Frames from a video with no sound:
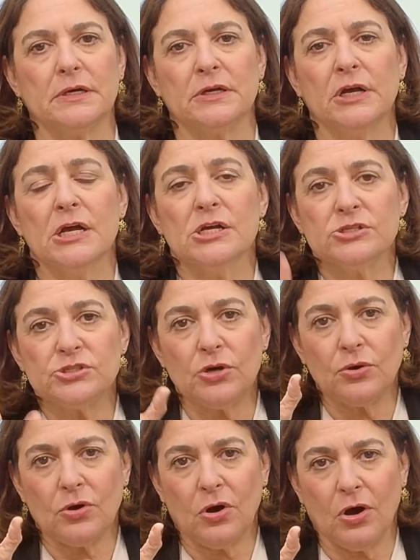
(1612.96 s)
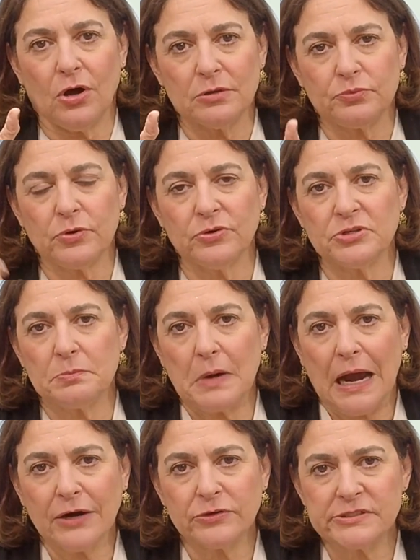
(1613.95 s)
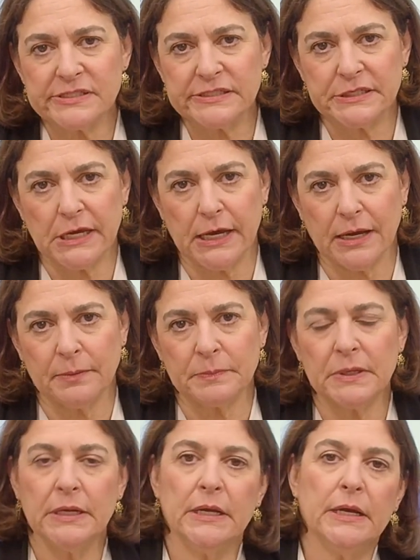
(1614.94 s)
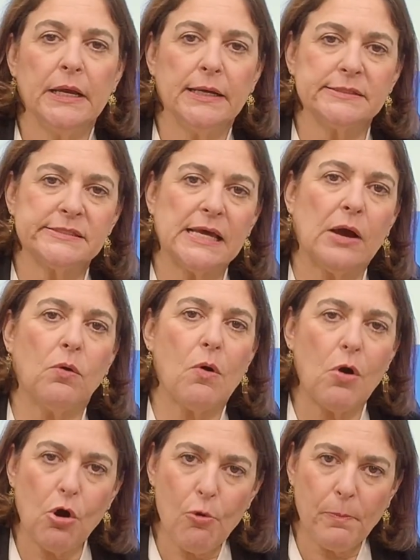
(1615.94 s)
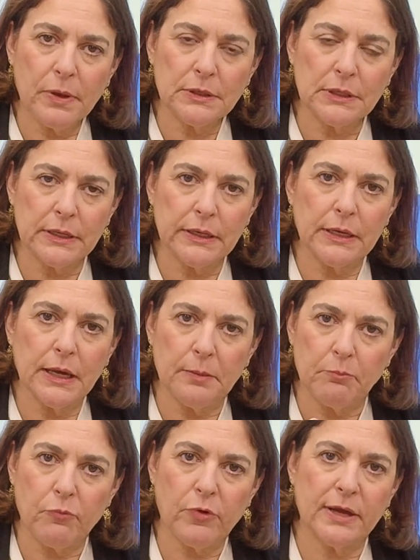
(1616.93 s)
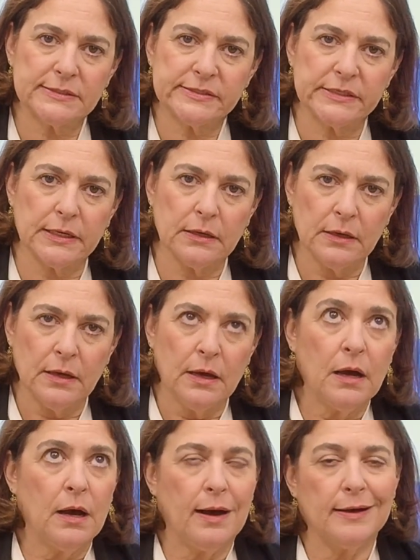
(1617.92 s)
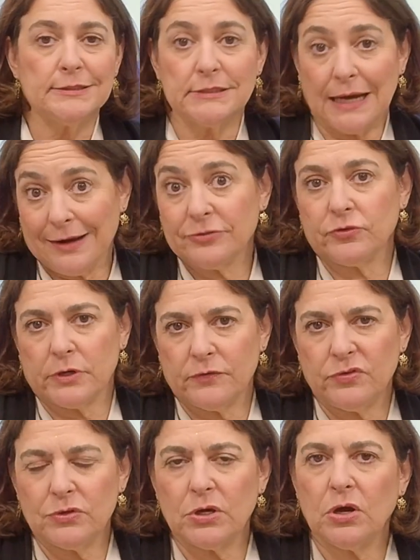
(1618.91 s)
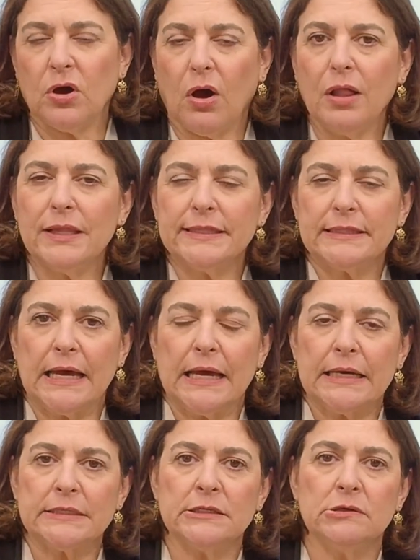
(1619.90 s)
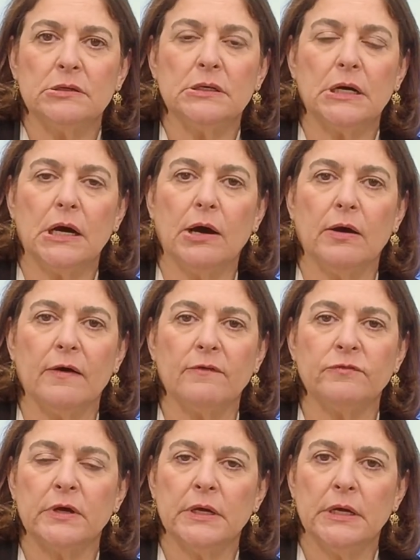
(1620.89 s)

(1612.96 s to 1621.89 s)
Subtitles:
the so-called pro-democracy camp is now openly embracing a doctrine, if you can call it that, of